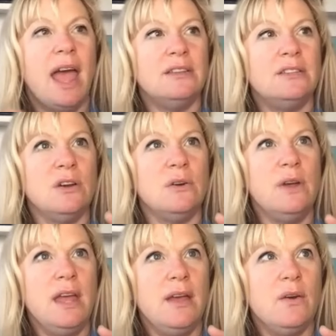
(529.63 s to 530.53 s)
And
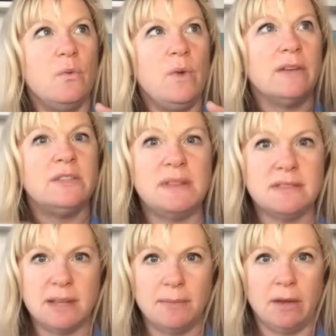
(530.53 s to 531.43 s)
so we all speak the
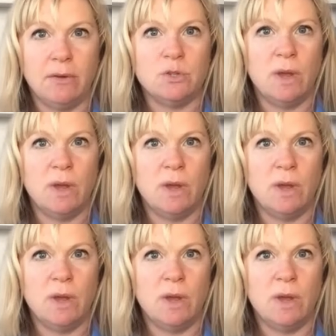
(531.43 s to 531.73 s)
same language.